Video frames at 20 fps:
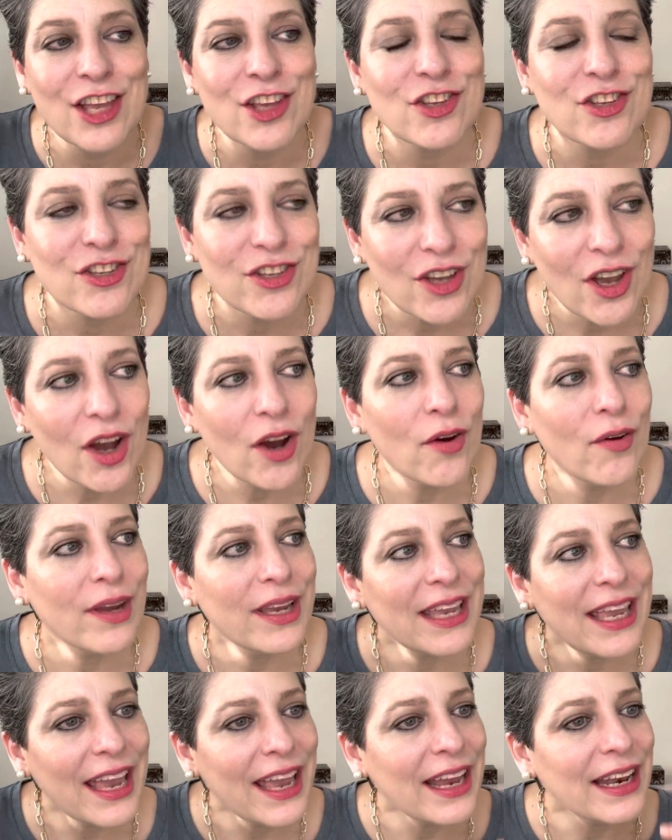So
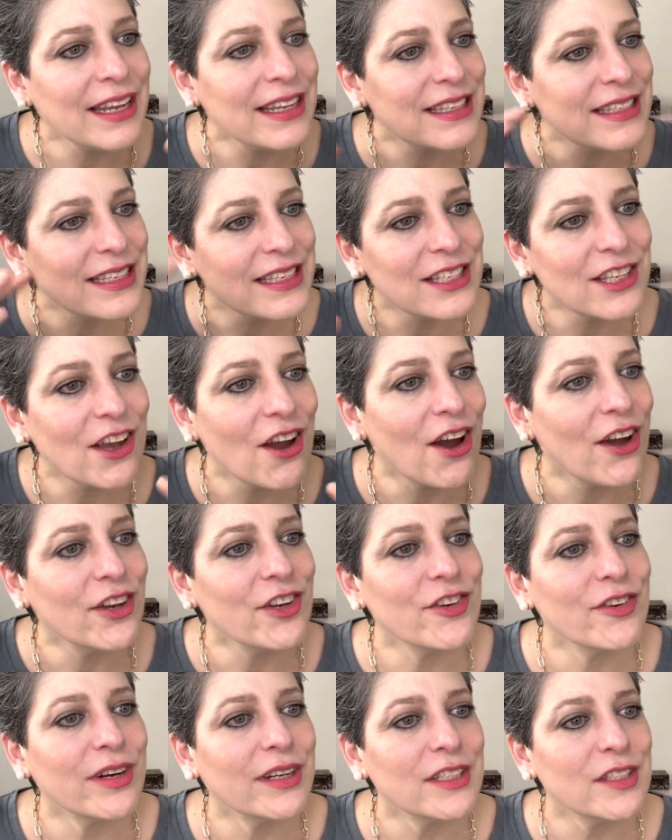again, it's this
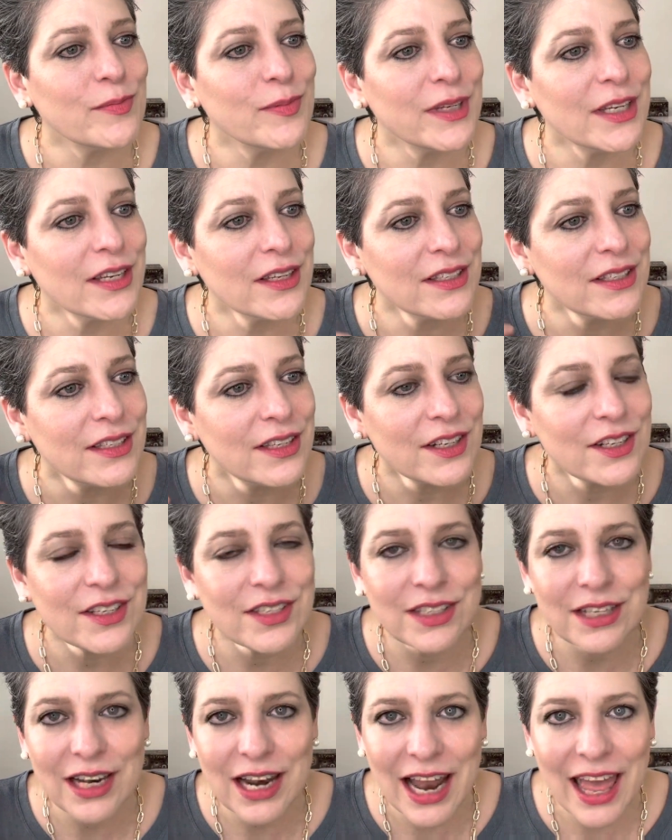contrast, because
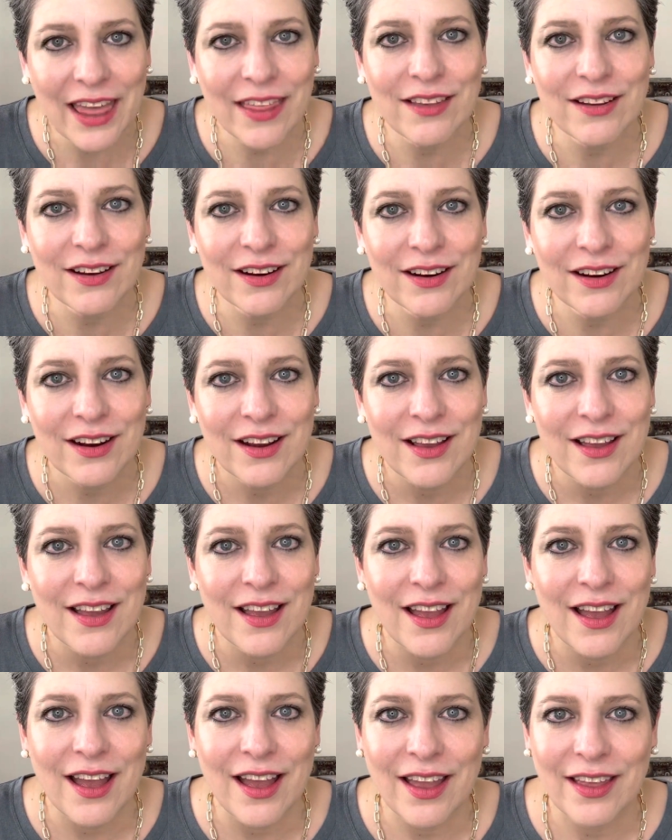there's the leather
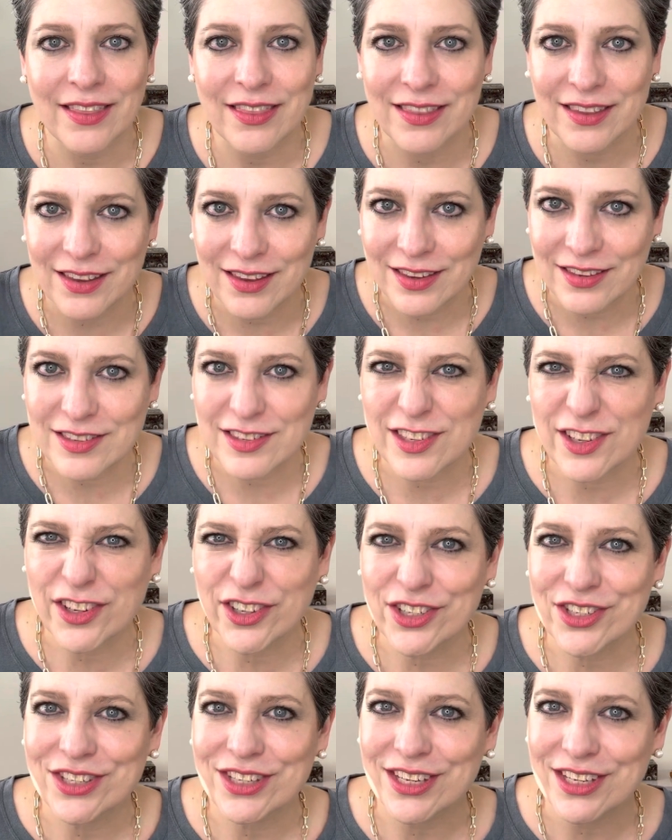and the
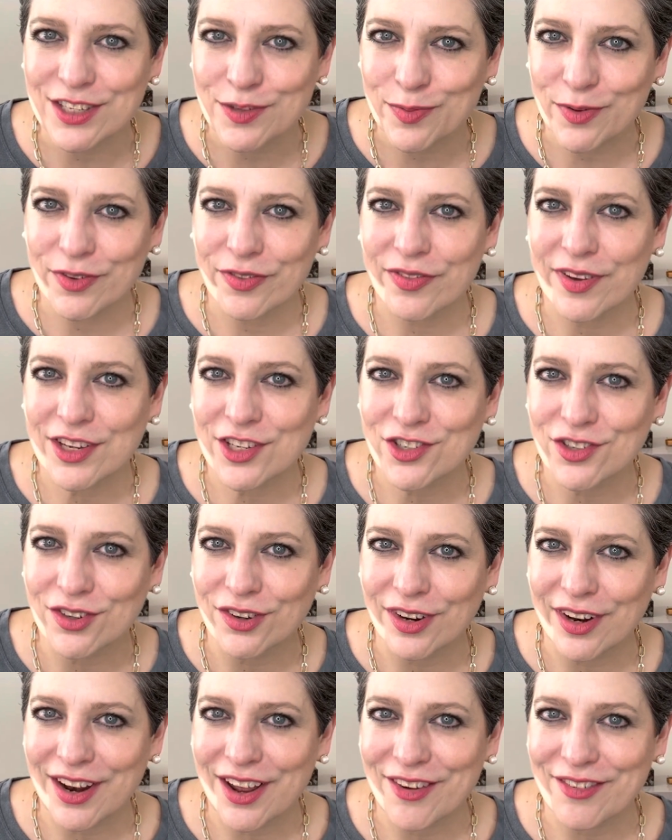seriousness,
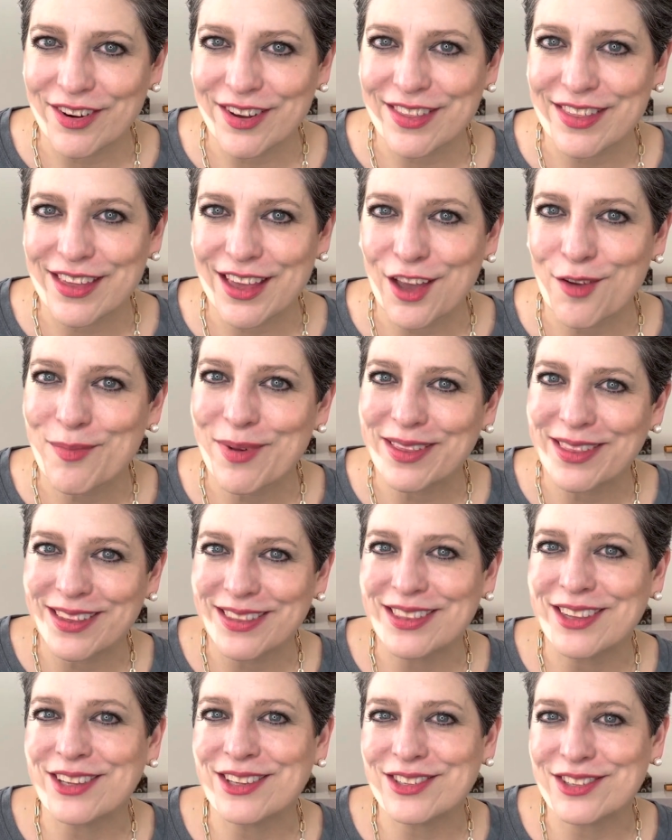professional and everything, but
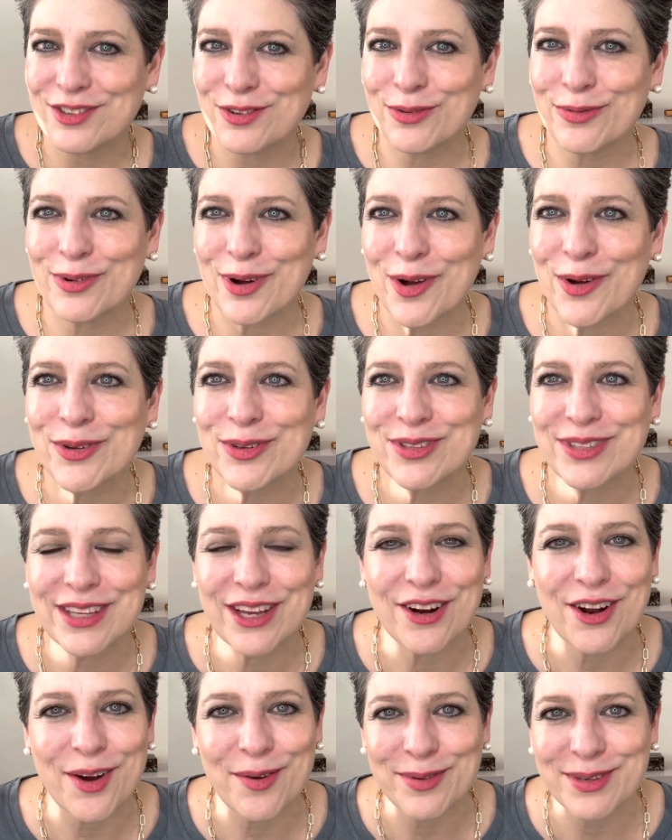then there's the rose
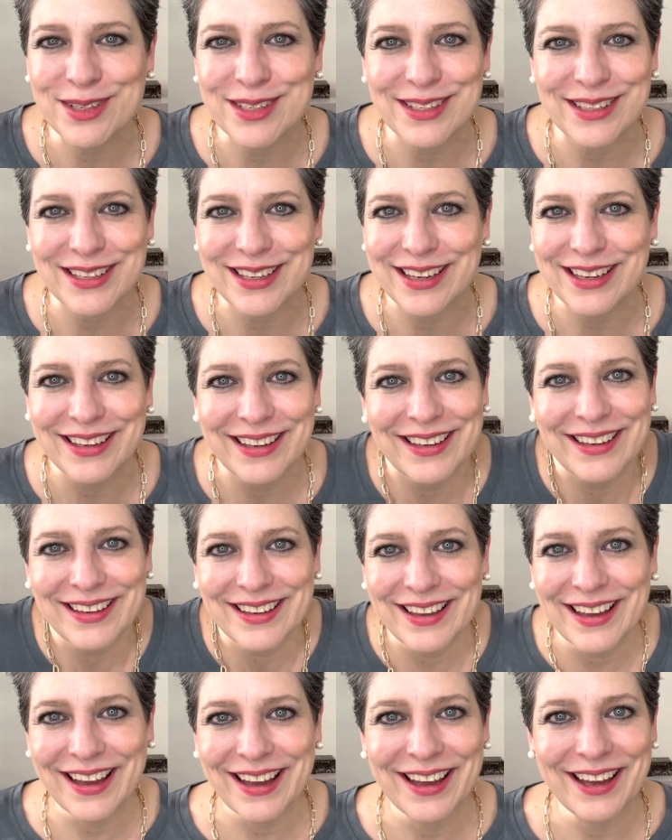that obviously
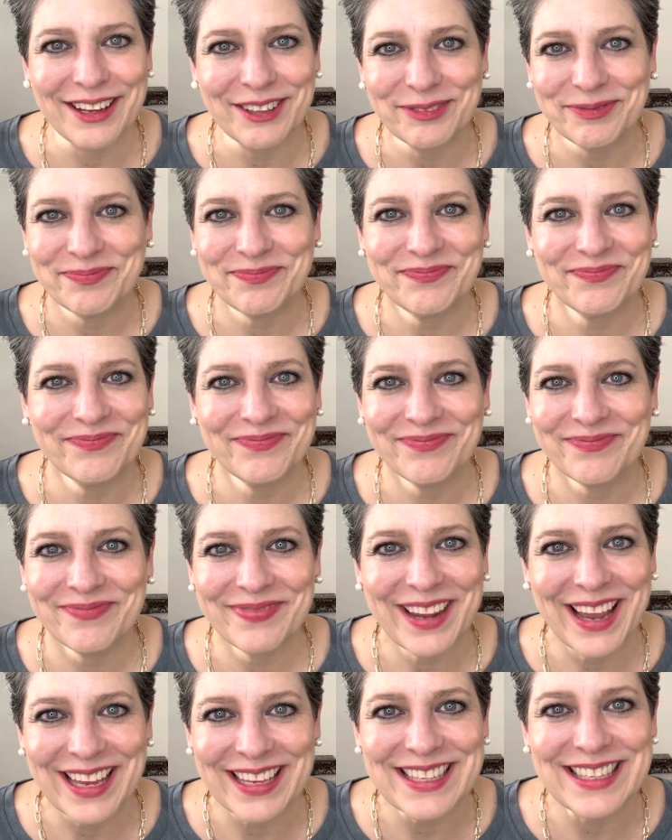
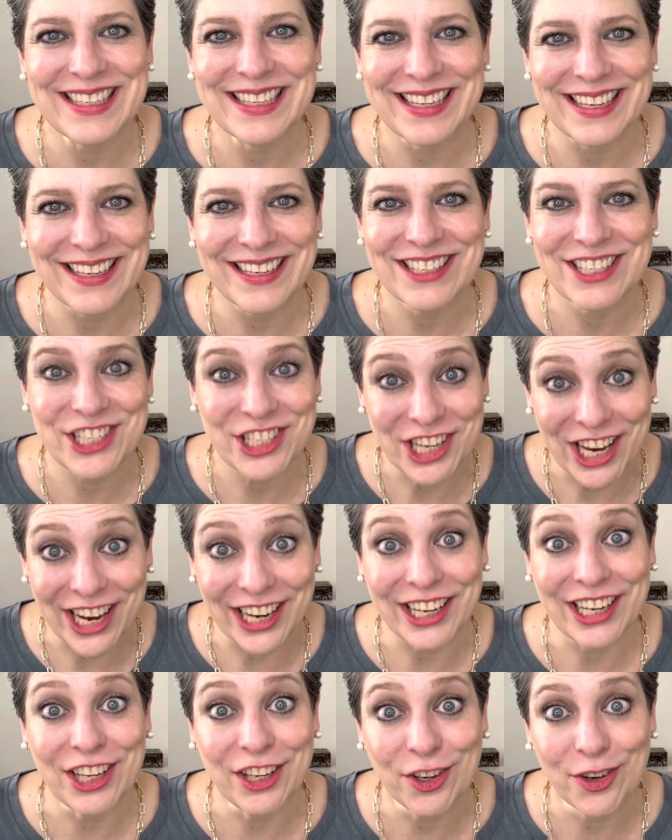has the
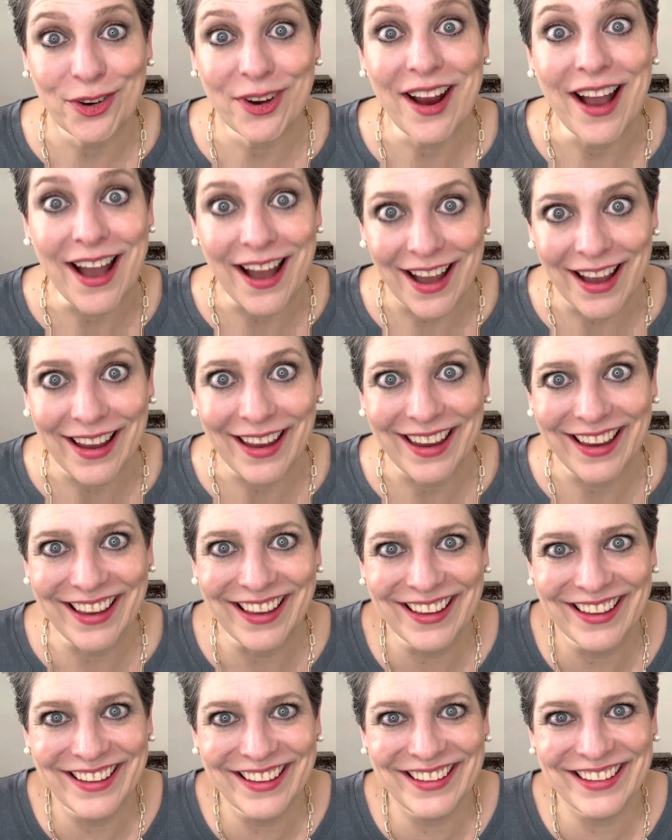shine in your
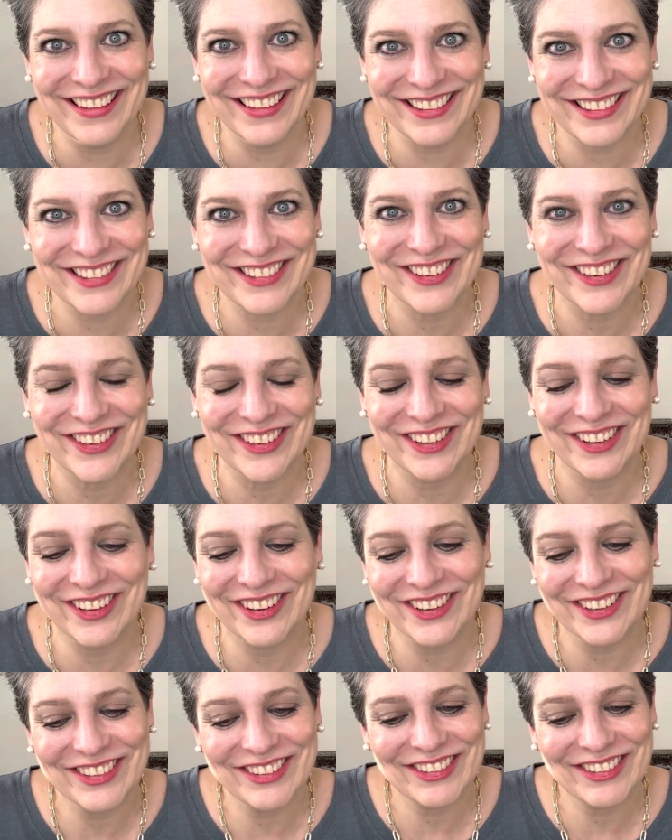eye sort of look.